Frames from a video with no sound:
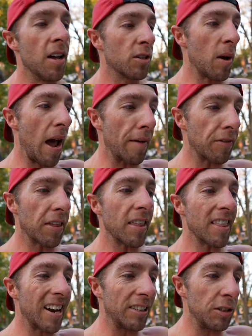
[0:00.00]
So
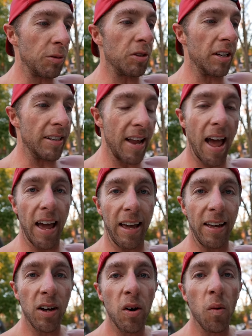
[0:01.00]
everything that I do
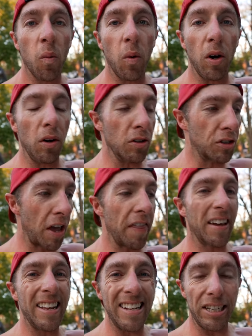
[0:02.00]
today will set the
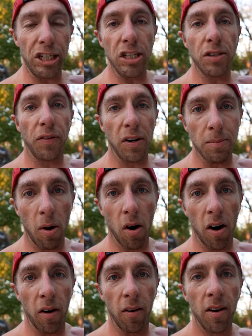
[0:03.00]
conditions for
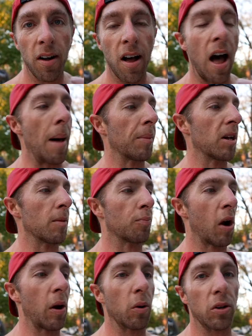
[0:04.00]
tomorrow. I'm gonna
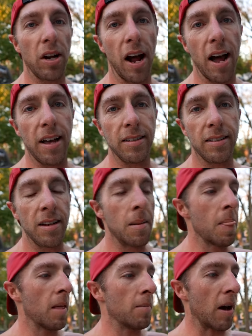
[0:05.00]
prioritize
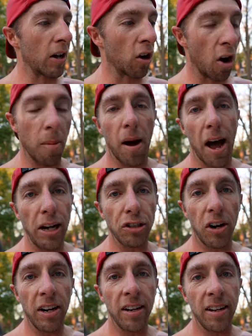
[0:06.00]
my
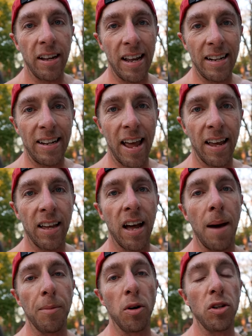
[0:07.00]
carbohydrate intake.
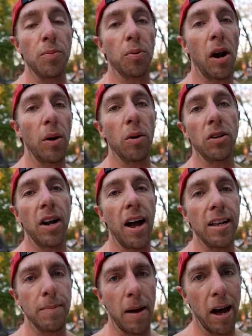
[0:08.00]
I'm going to
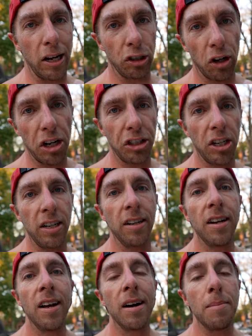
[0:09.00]
prioritize my hydration,
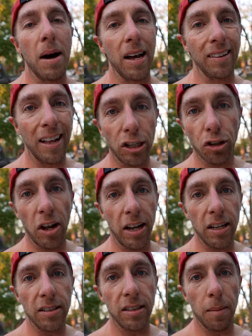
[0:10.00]
my electrolyte
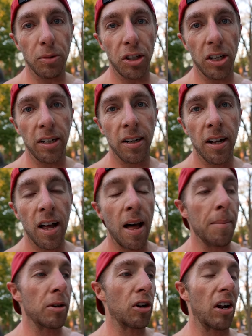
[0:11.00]
consumption.
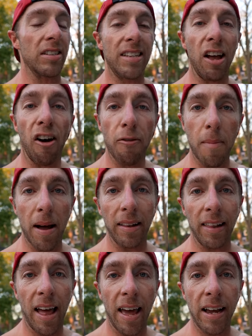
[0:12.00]
I'm gonna try to stay off my
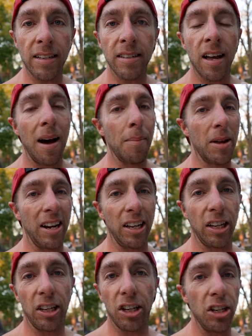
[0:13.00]
legs. I'm gonna get
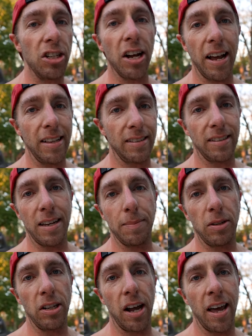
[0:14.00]
a good night's sleep
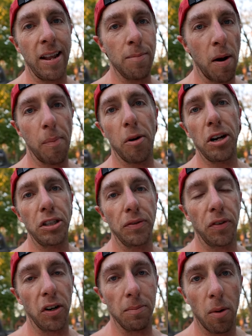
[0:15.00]
tonight in preparation
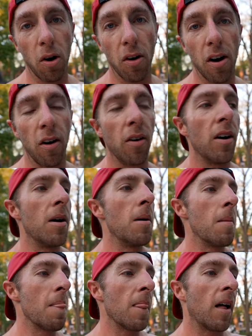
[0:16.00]
for tomorrow.
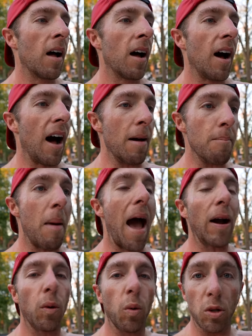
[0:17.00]
I'm
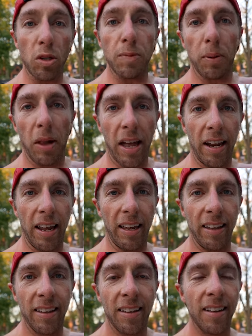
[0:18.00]
backwards planning